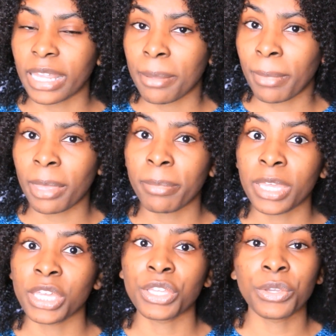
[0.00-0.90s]
that
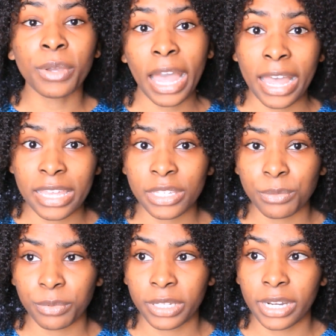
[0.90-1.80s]
maybe you
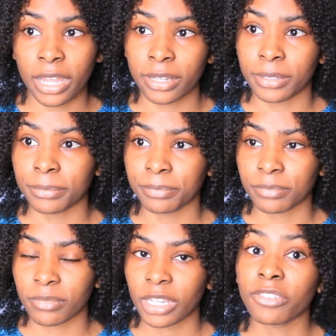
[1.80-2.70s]
guys would
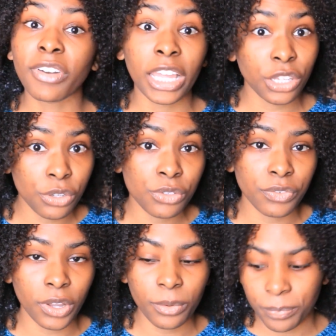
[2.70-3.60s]
find
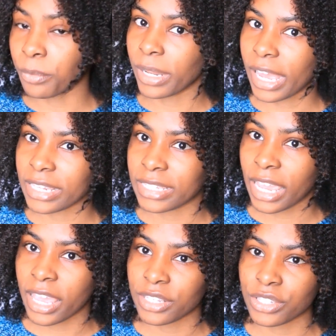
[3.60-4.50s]
useful. When I
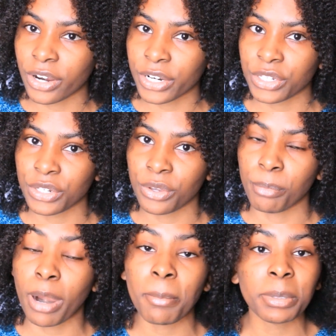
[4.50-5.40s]
did start
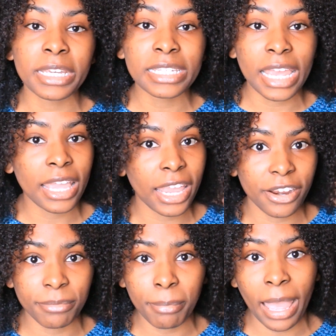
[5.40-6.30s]
to properly take
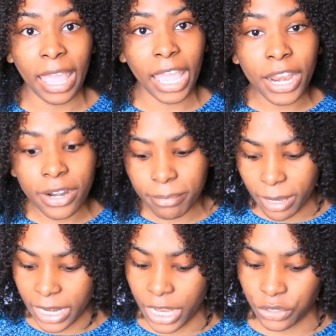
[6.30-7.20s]
care of my hair,
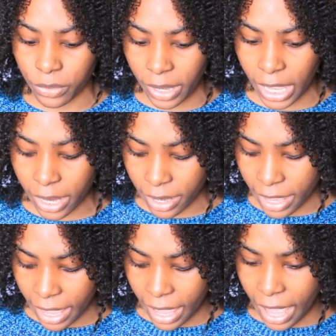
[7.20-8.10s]
my natural
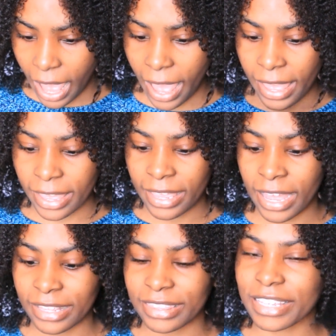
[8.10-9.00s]
hair, I
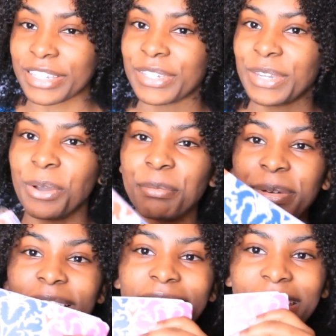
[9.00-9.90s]
got this
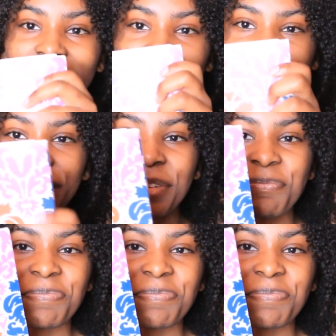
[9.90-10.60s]
notebook here.